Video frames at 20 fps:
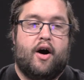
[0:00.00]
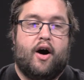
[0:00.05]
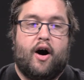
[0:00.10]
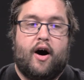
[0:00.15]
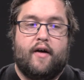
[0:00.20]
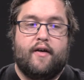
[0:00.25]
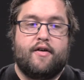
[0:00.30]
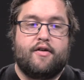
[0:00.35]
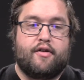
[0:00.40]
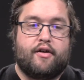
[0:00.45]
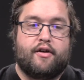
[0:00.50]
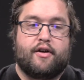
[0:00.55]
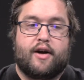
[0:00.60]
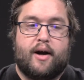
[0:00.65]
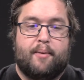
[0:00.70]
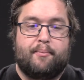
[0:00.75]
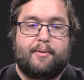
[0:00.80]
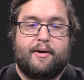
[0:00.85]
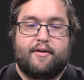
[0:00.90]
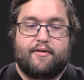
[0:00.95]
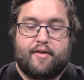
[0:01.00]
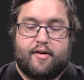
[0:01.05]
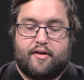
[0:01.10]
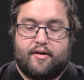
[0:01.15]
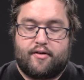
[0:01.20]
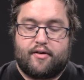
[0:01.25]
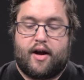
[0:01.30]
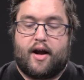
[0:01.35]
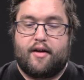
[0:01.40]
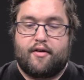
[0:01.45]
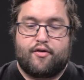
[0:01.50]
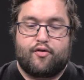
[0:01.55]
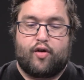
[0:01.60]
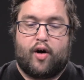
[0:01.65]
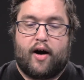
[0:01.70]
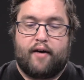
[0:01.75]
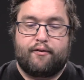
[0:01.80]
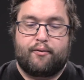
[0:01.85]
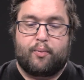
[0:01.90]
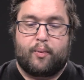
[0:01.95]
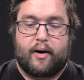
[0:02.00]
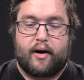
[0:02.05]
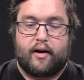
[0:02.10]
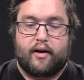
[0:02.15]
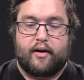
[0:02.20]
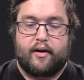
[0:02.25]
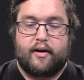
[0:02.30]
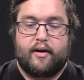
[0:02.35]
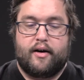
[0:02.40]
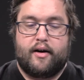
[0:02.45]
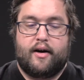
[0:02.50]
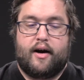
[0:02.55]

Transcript: all these other companies that design software,